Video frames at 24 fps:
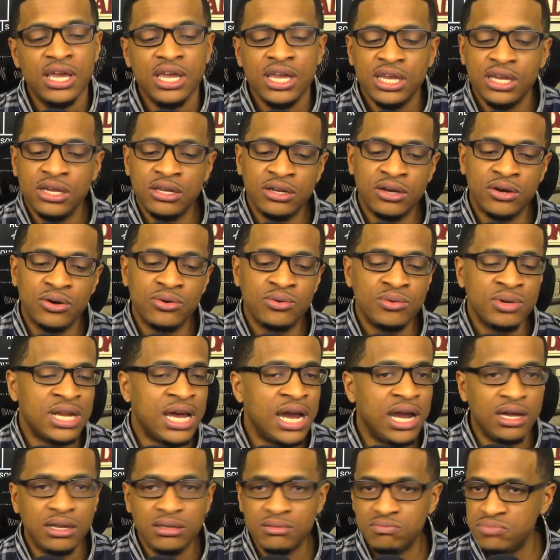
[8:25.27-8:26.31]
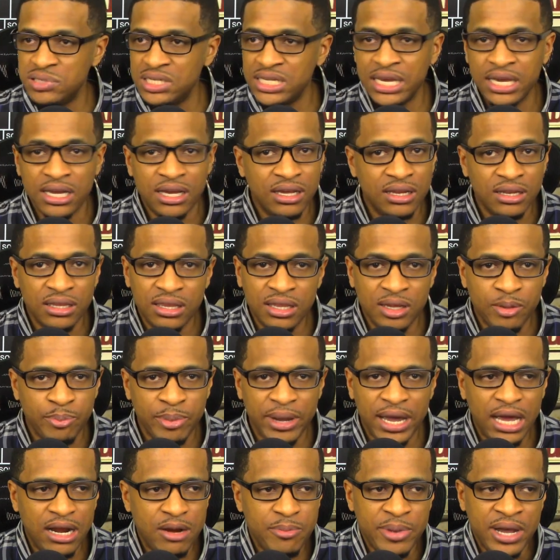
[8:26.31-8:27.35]
You know, not saying anything
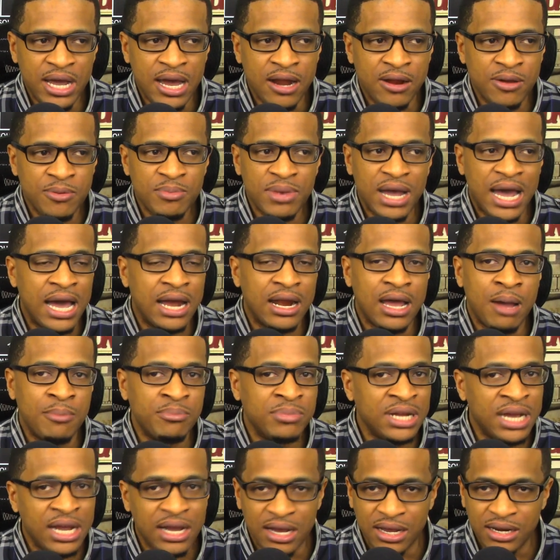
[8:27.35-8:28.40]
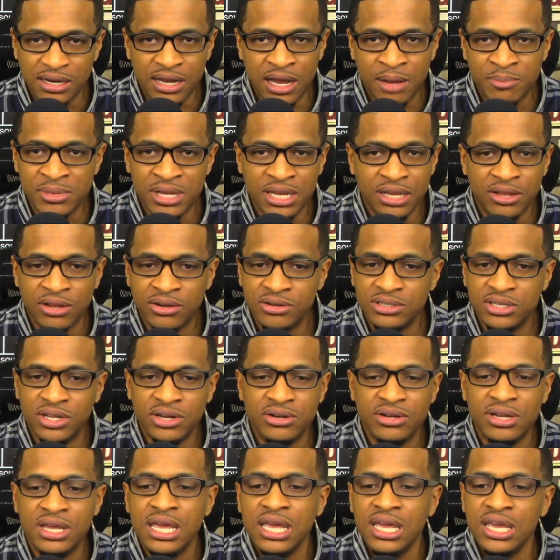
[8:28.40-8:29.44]
bad about him. I, am not. I'm not. There,
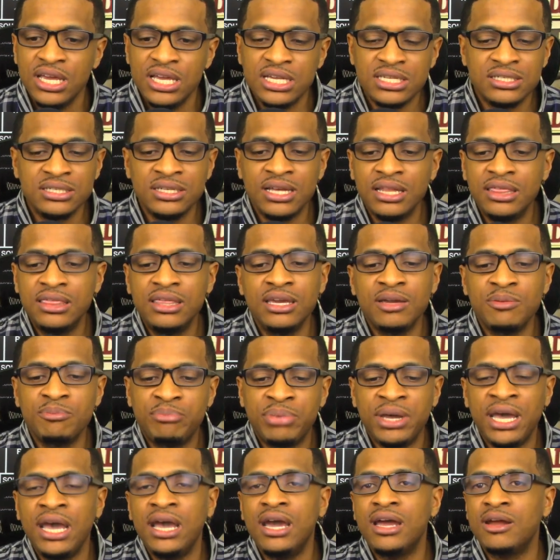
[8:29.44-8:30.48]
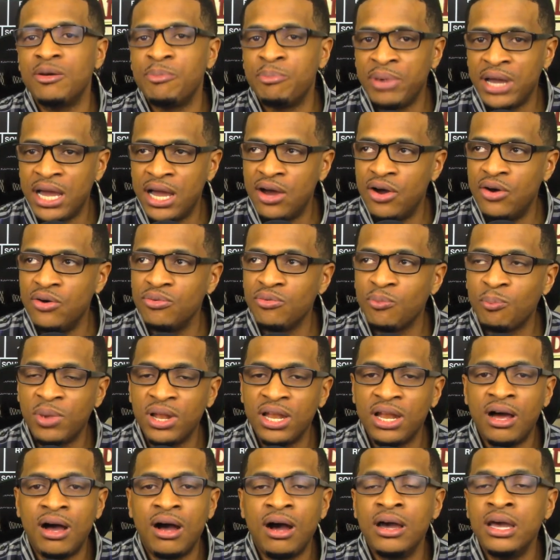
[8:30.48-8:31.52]
there is nothing bad about
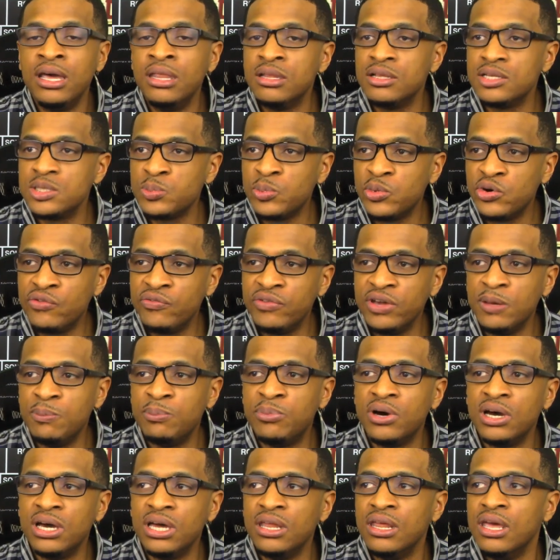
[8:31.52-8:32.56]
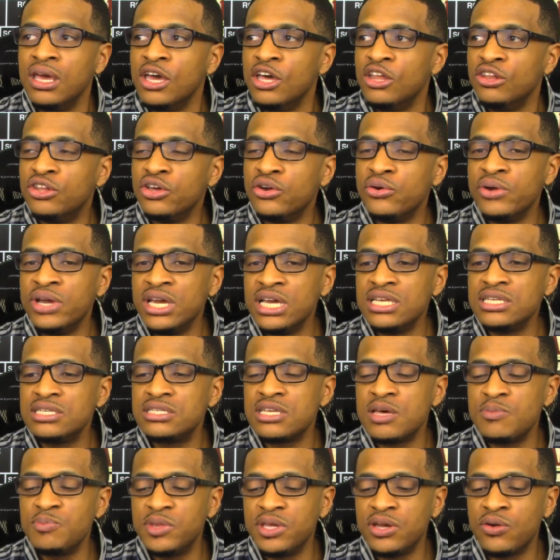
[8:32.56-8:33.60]
Bilal in this movie, but there is
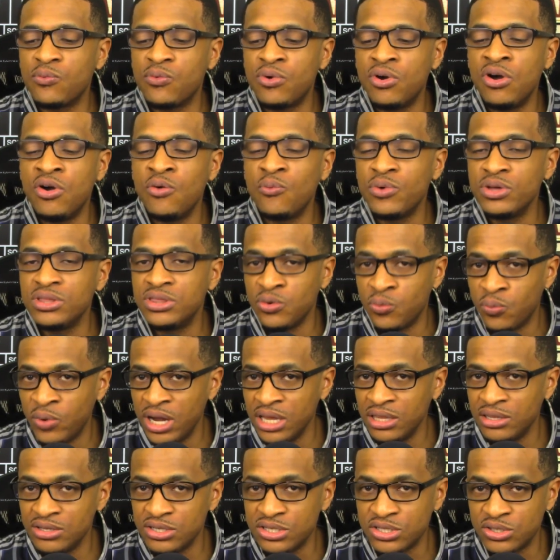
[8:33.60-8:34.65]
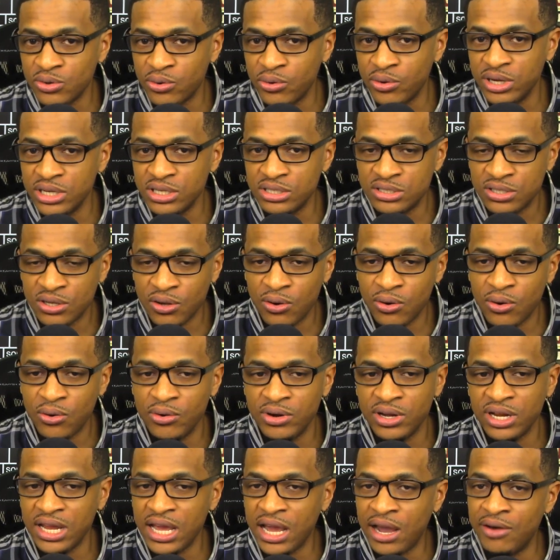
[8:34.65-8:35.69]
something wrong wrong with the way the story is told
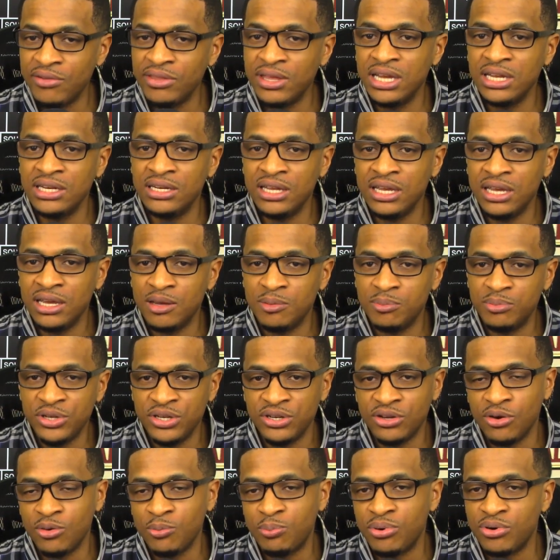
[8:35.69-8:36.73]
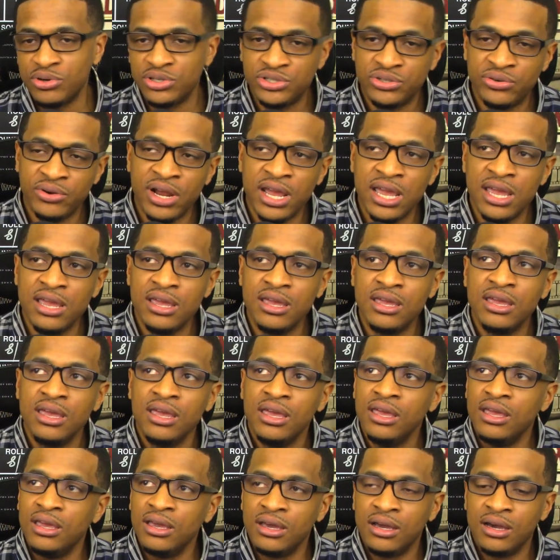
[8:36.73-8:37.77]
and how they did, you know, portray
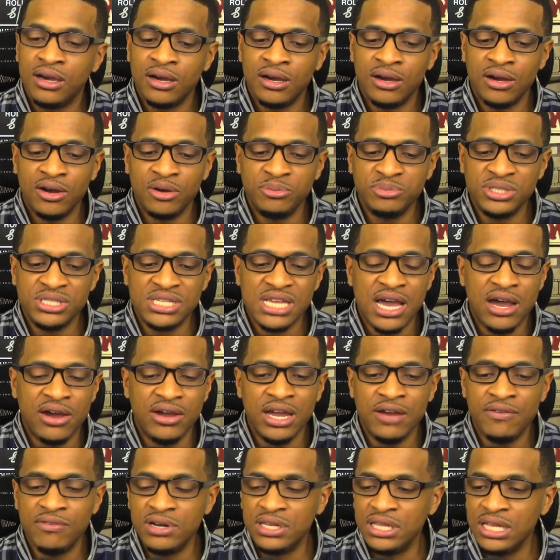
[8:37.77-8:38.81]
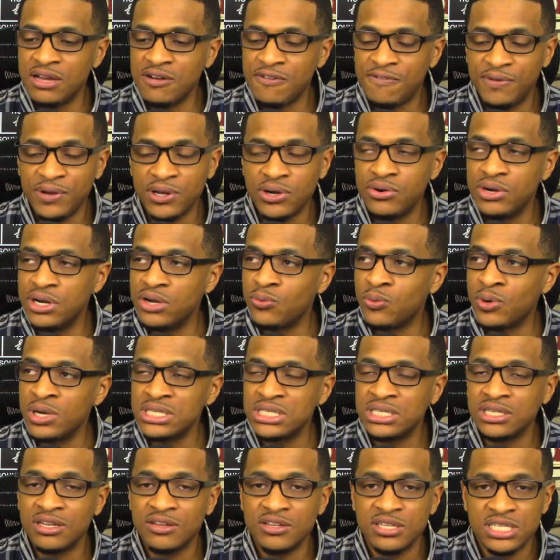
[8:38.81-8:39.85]
um, just how everything flowed. It
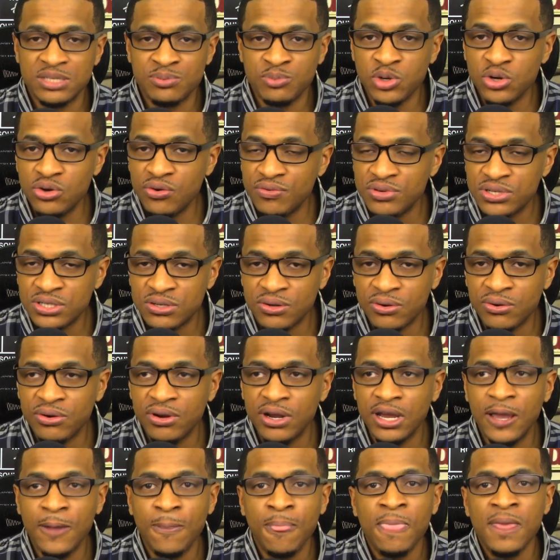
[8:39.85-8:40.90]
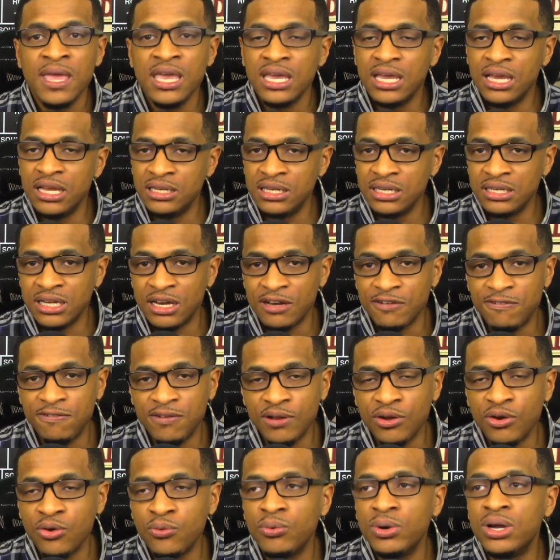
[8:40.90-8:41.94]
wasn't a smooth story. It did not
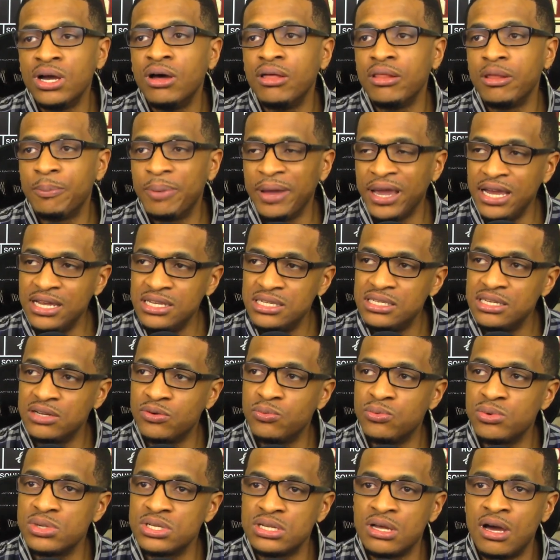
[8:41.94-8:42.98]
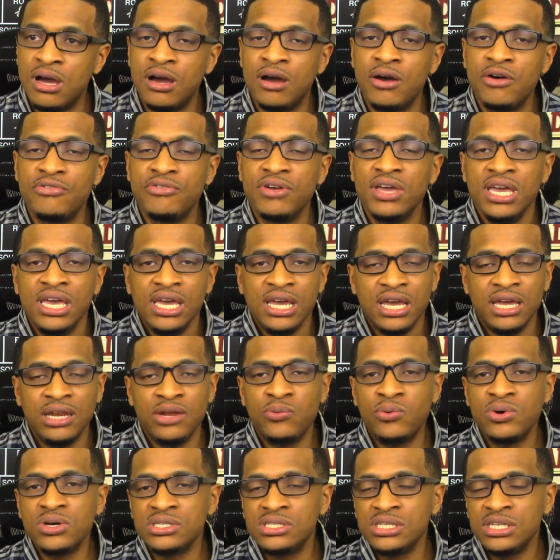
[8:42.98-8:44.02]
flow well. The pacing was off, and it
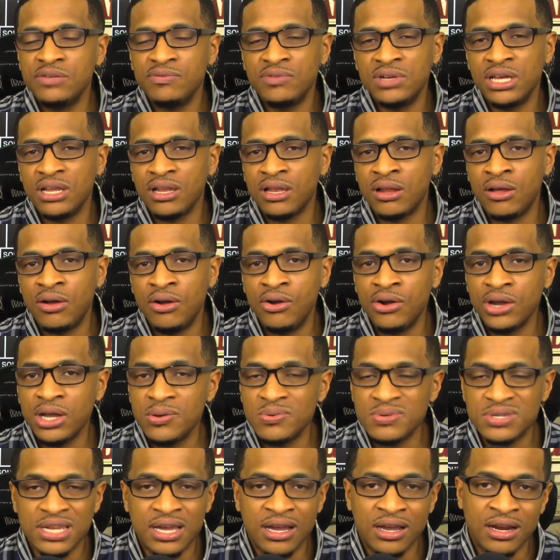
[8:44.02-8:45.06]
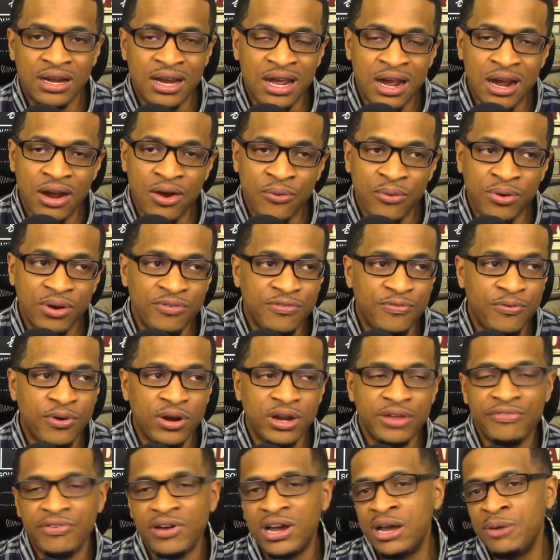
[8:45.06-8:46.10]
wasn't even that long. It was like an hour and
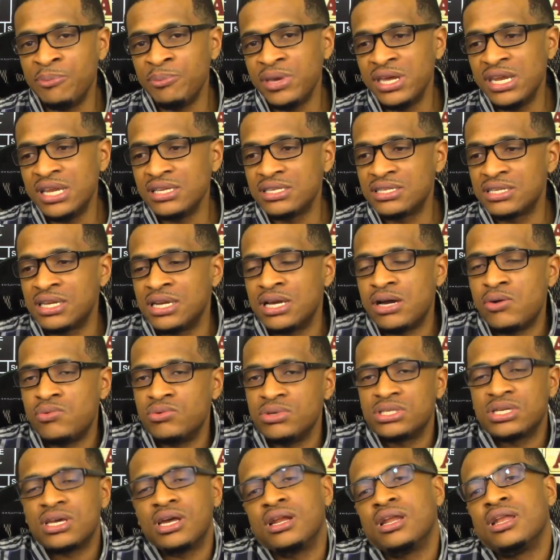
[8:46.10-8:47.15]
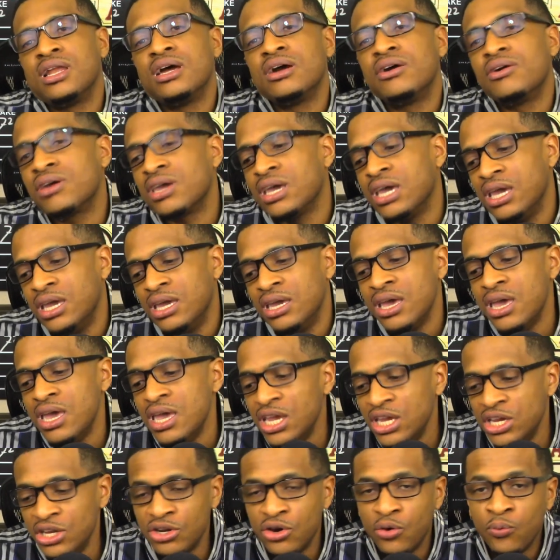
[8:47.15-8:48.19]
45 minutes, and I was just kind of like, okay,
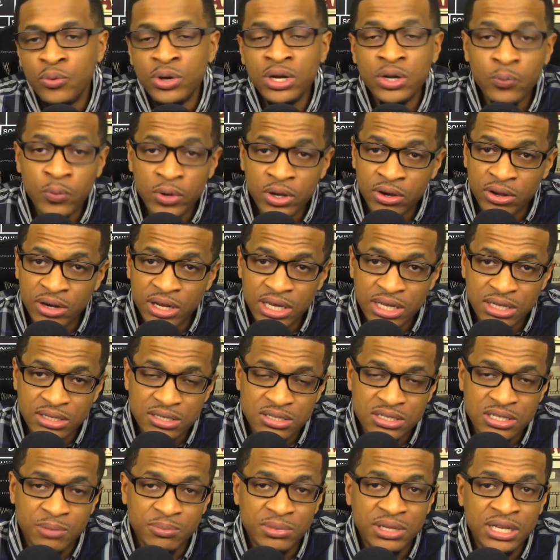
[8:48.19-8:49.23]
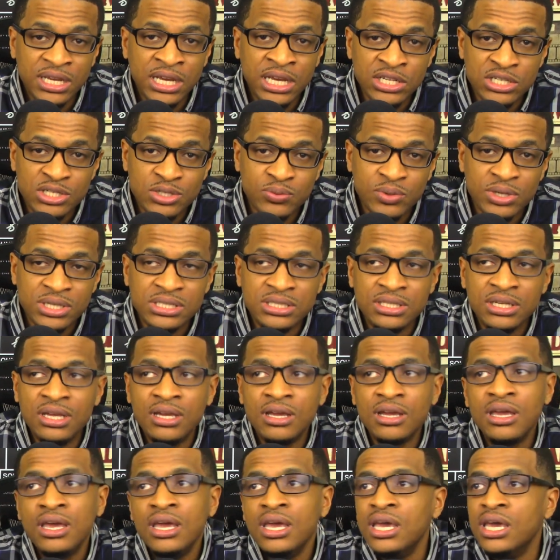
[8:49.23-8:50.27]
you know, when are we going to get to something
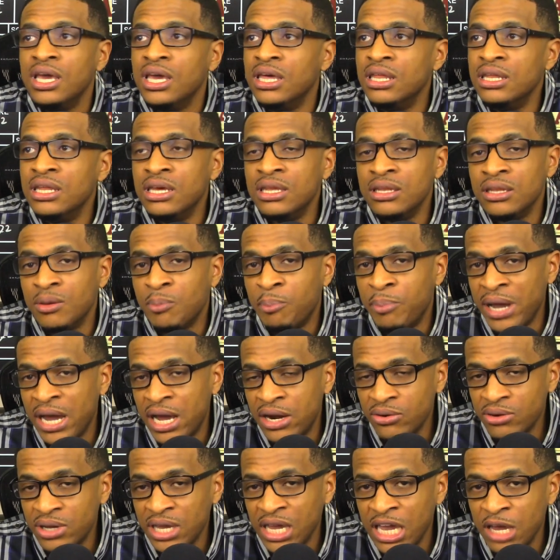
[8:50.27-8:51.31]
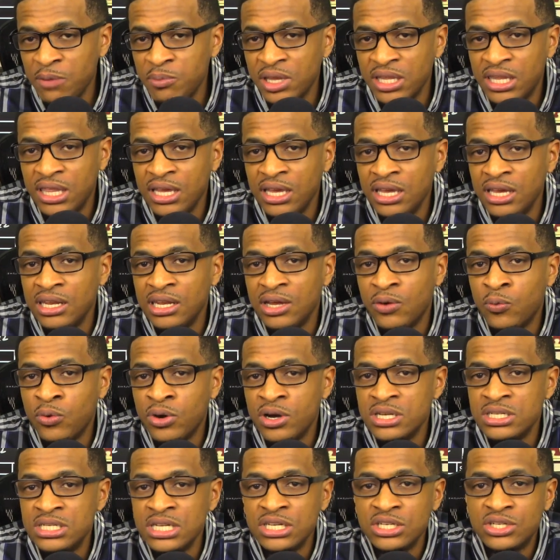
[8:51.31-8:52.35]
interesting? And then the battle came at the end. It
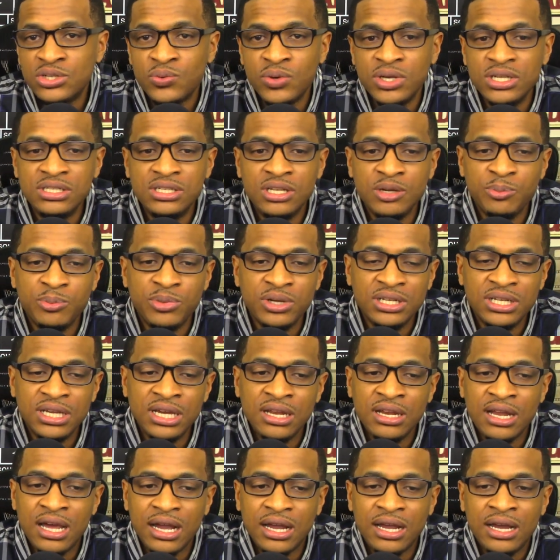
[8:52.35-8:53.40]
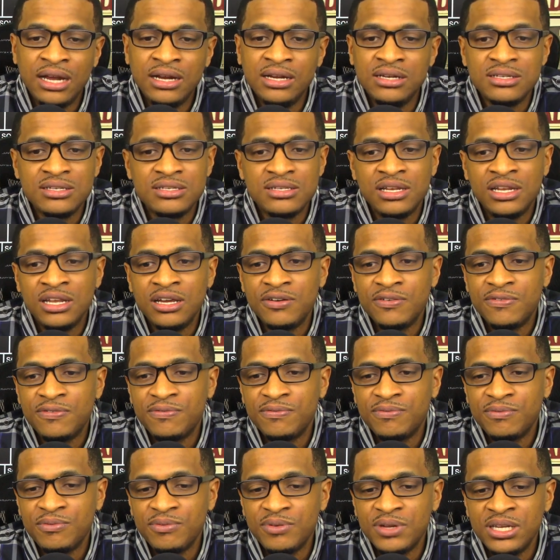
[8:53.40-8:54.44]
was interesting, but then I kind of just left
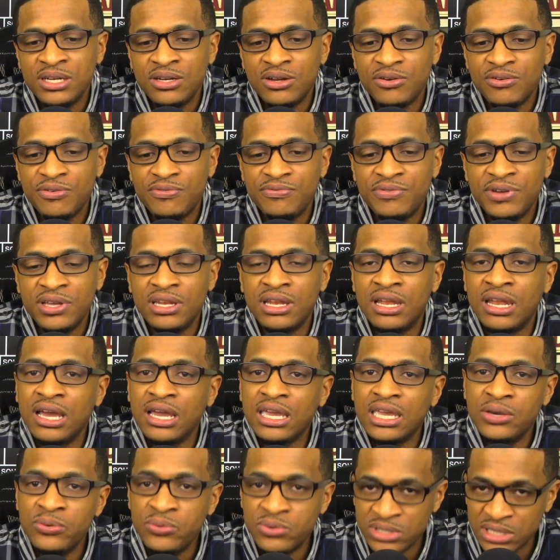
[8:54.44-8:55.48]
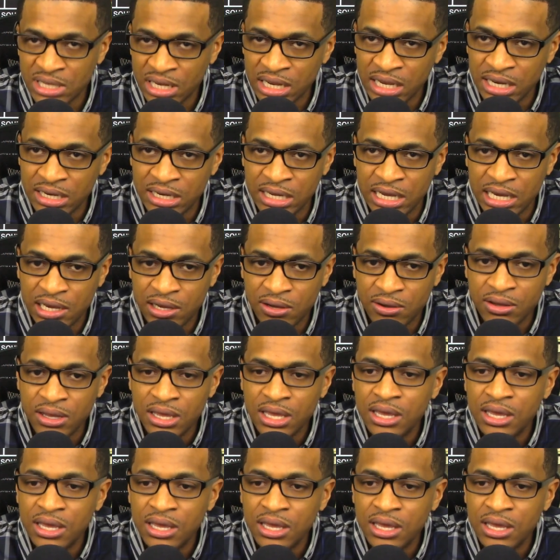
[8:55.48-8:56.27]
you know, feeling like it was a letdown.